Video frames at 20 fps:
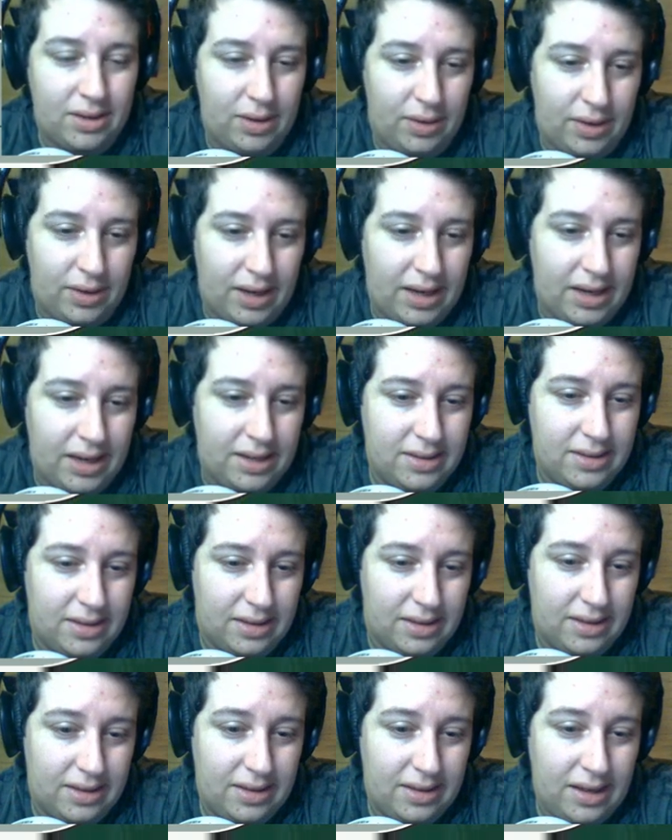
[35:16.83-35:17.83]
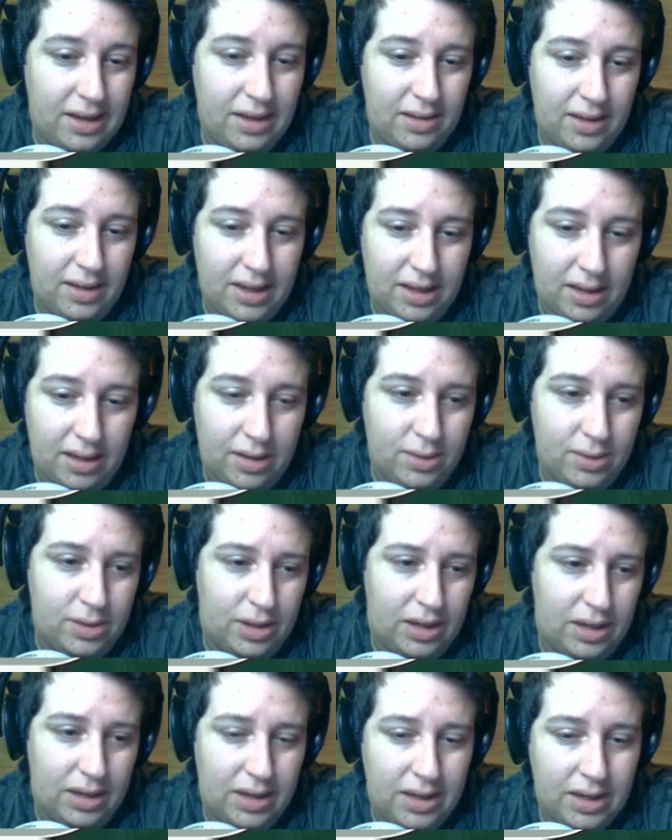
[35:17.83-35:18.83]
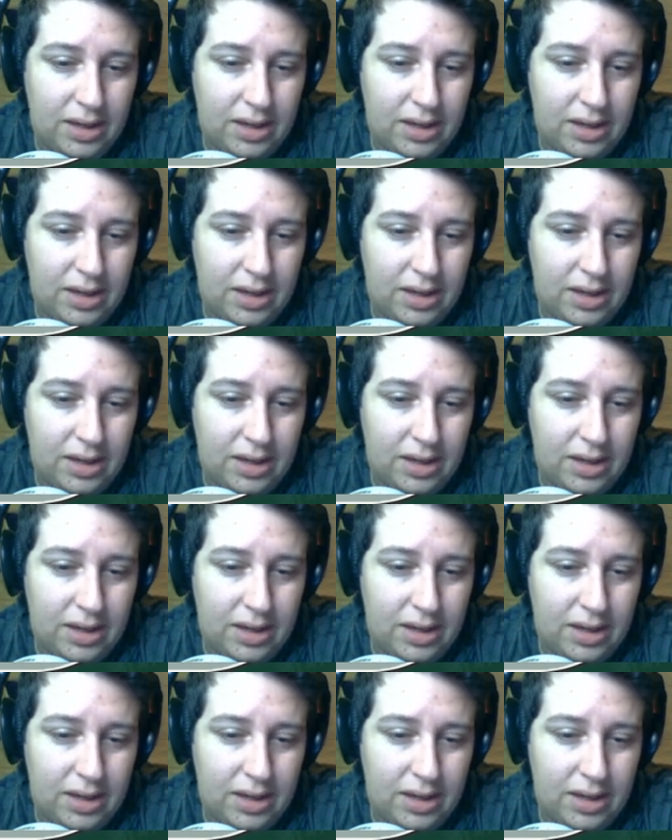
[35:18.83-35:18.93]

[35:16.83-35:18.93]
your hand and he leaned closer,